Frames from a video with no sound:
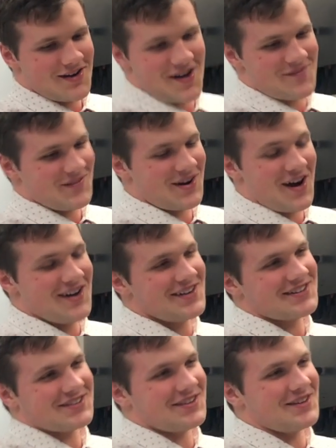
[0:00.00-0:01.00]
I mean,
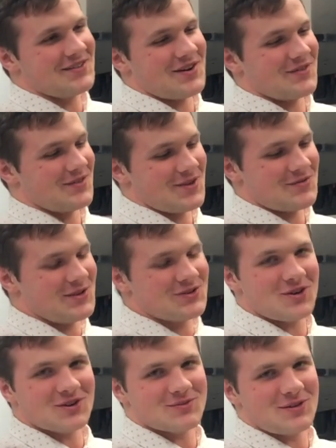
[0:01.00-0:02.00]
honestly, like, we
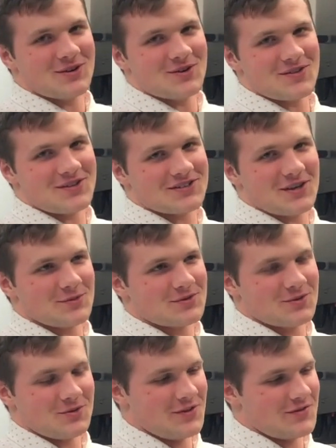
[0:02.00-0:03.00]
talked about going to the same
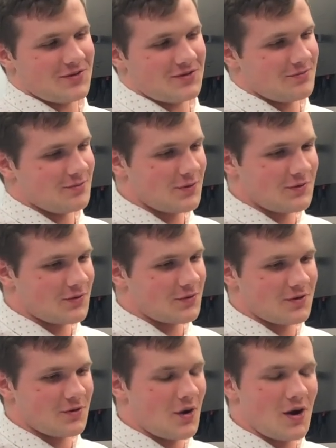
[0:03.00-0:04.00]
school even
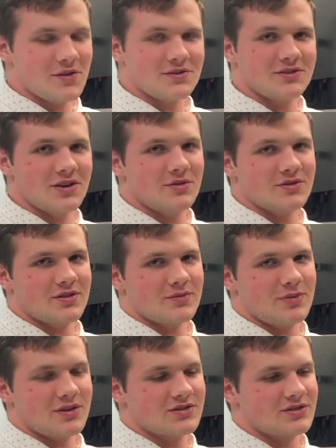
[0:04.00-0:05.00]
before Ohio State was in the
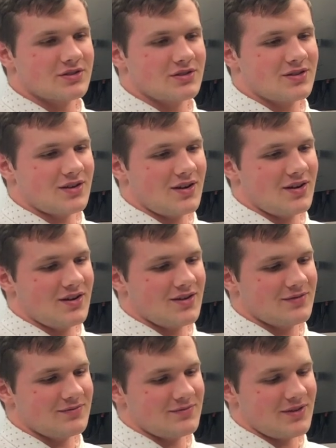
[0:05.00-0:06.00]
picture.
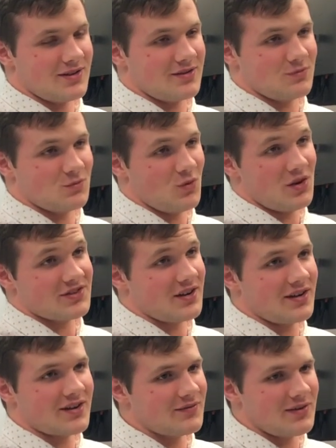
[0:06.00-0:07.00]
And once
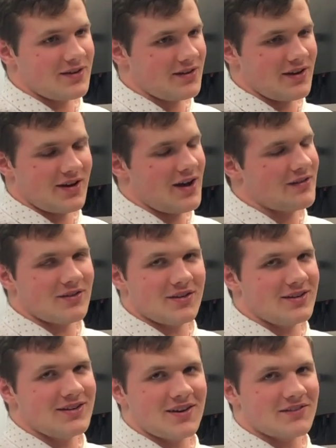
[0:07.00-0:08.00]
I committed, like, I didn't
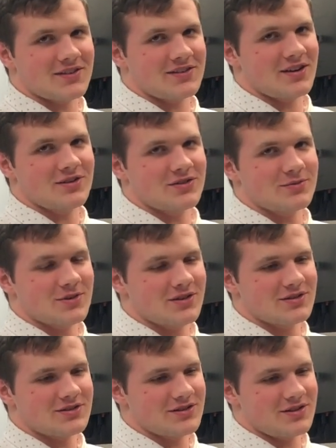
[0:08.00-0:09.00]
really have to say too
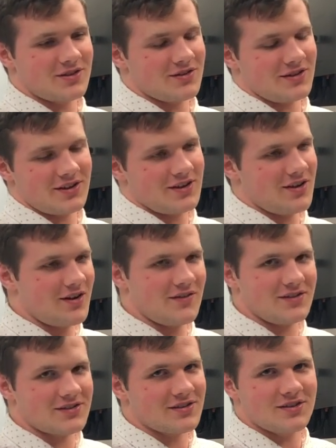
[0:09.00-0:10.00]
much. You know, like, he
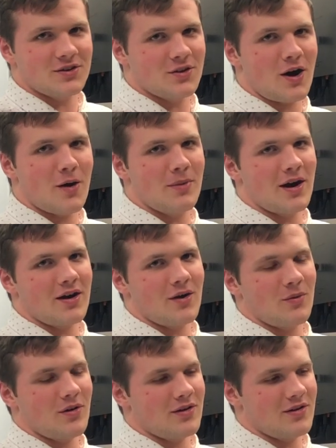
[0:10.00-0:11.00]
obviously knew how bad I
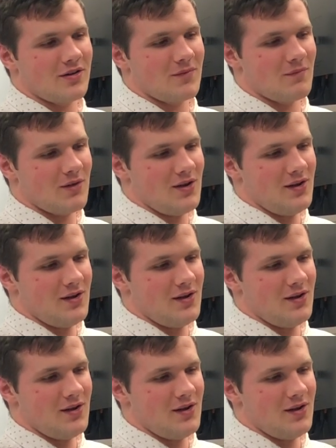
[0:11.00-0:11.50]
wanted him.